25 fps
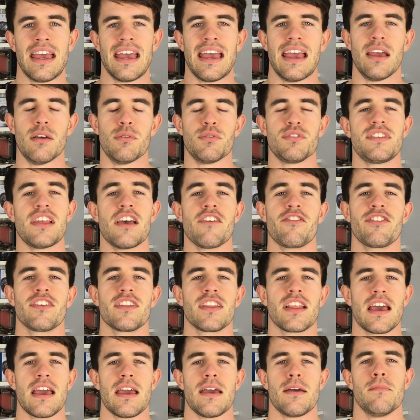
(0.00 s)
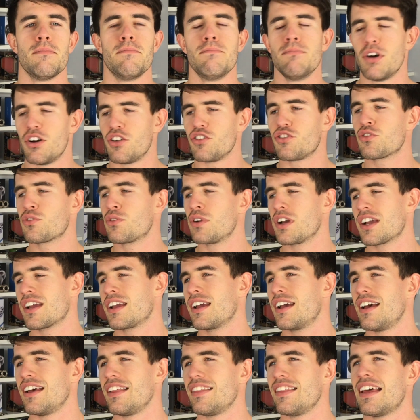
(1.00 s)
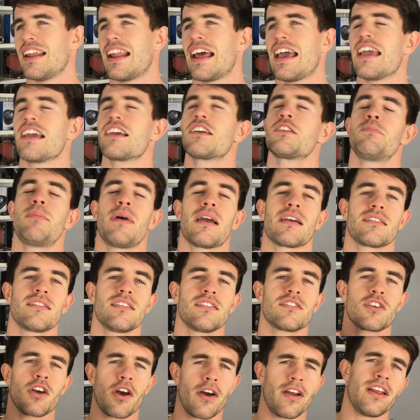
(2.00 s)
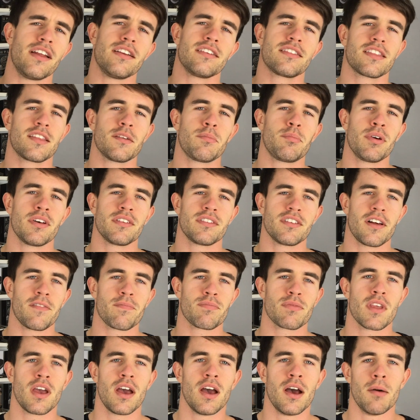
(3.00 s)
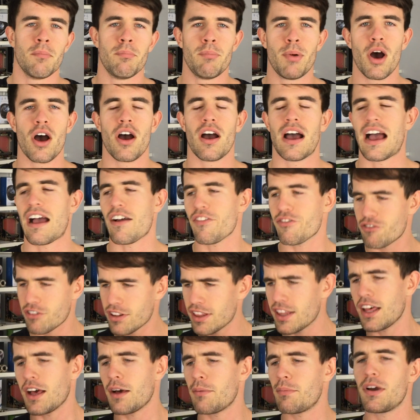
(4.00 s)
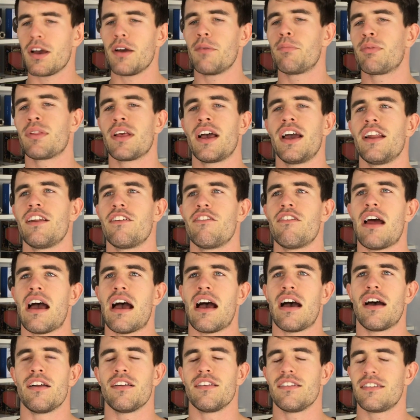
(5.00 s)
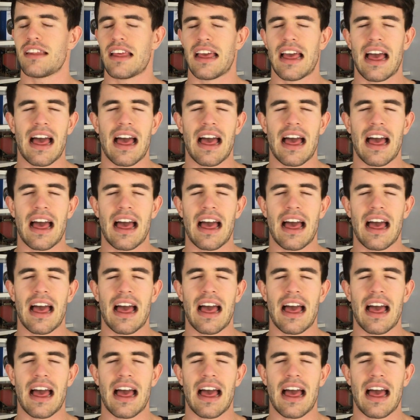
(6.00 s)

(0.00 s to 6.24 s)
It was definitely much quicker than I expected going into the puzzle, but after a little bit of playing around,